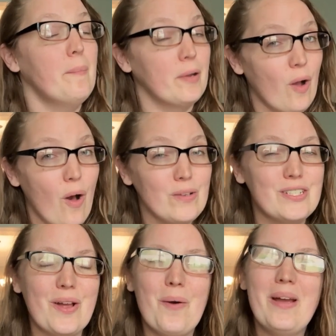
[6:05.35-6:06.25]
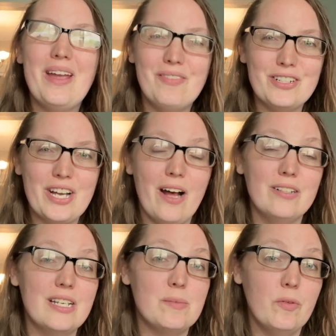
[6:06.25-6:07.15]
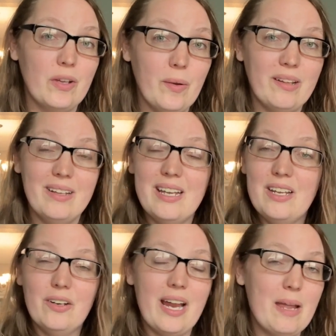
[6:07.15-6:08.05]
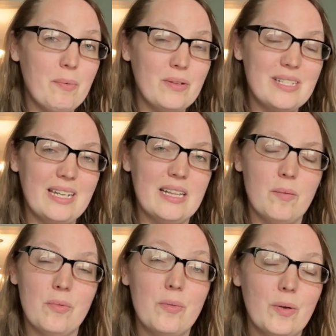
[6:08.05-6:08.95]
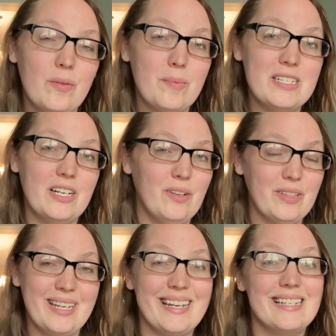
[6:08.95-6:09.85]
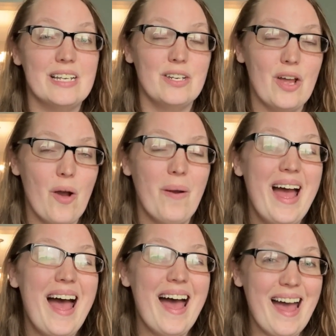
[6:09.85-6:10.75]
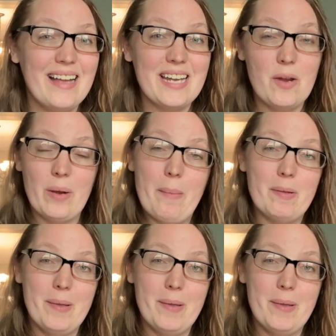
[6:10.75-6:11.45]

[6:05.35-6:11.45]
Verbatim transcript: but also, if your child is moving quickly, you're able to get them through the material they need to know at a rapid